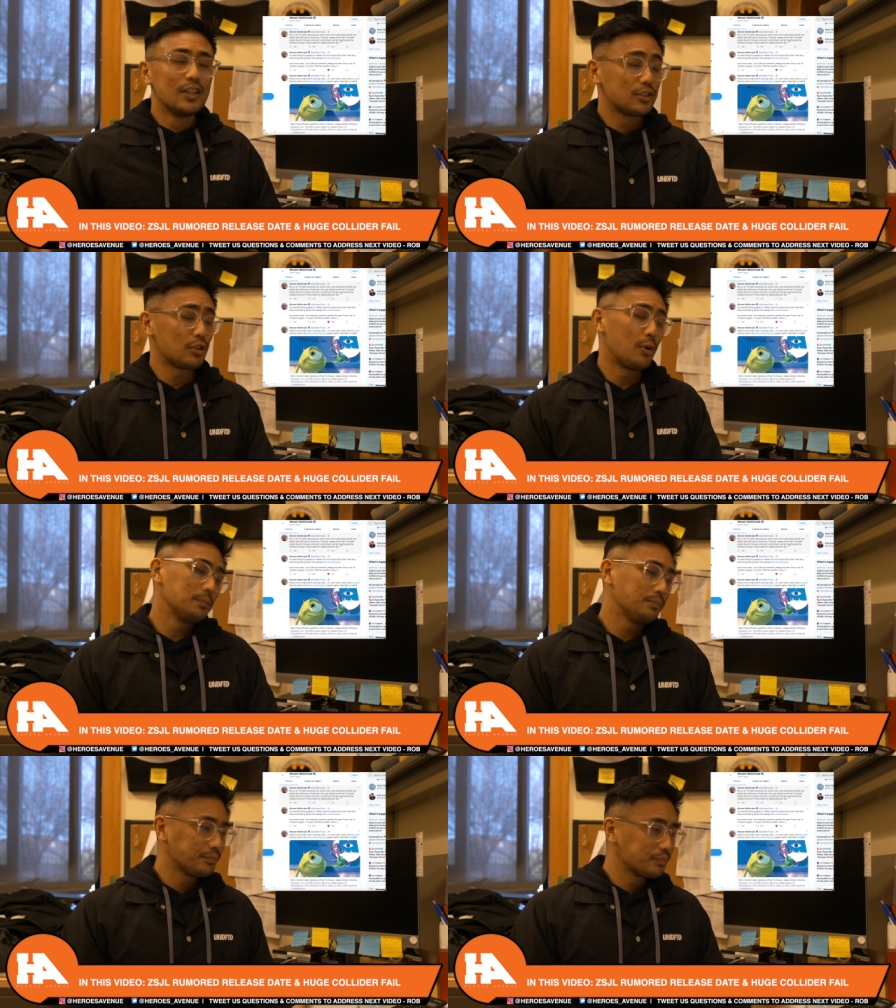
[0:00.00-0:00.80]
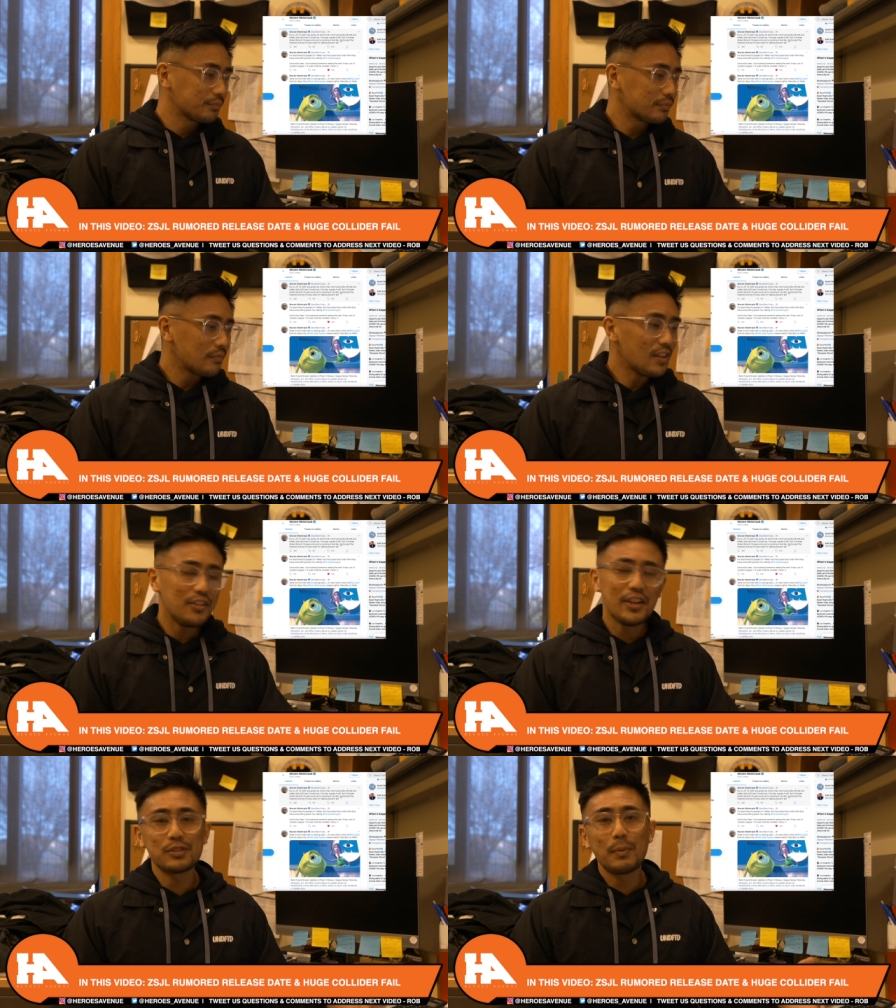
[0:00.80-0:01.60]
So
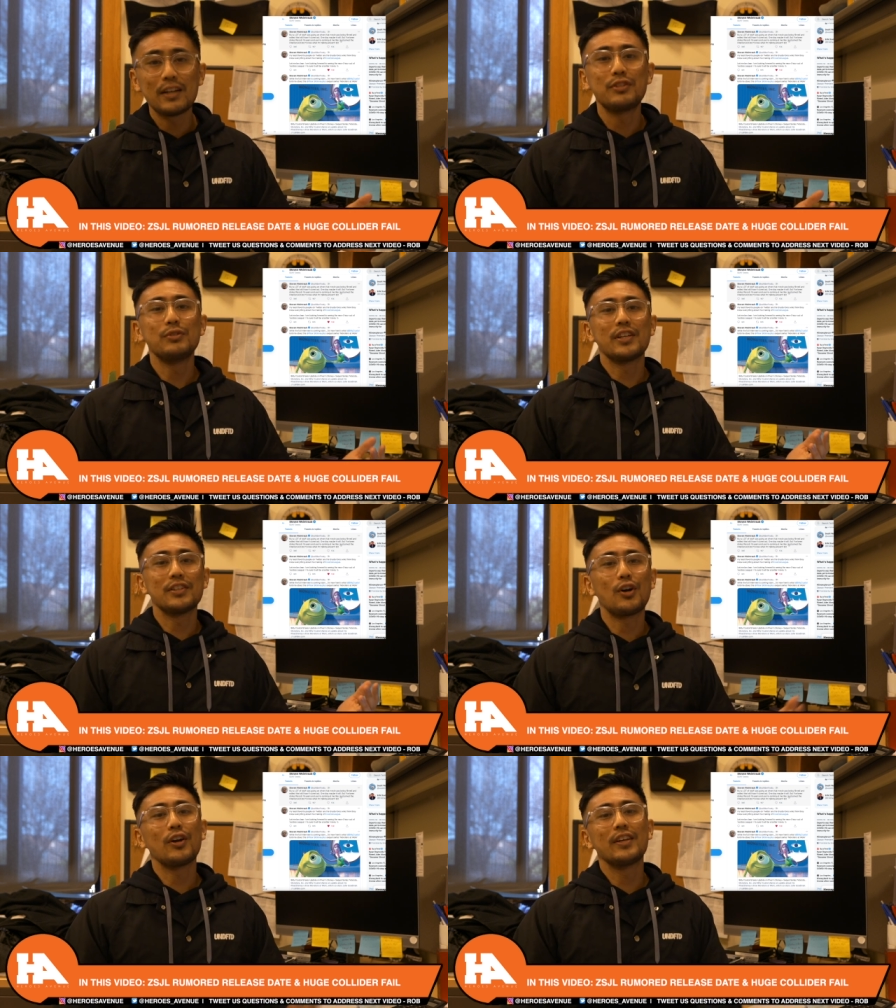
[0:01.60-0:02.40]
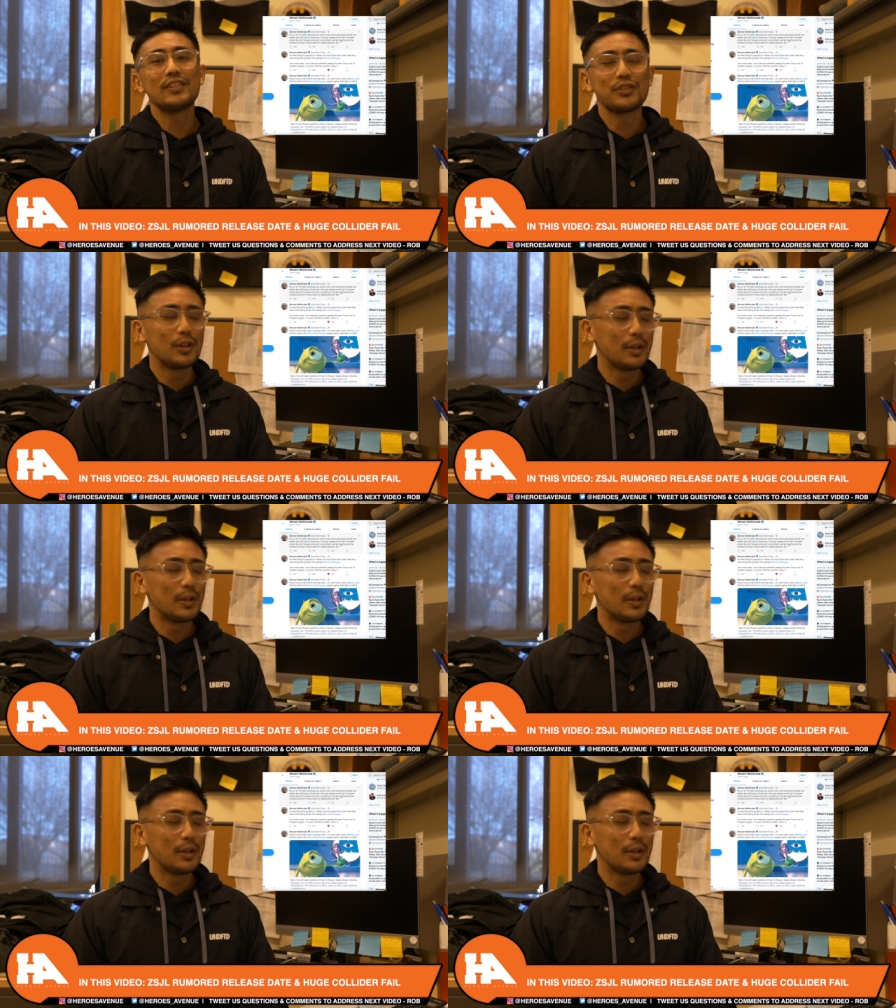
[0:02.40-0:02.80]
that's my two cents on it. So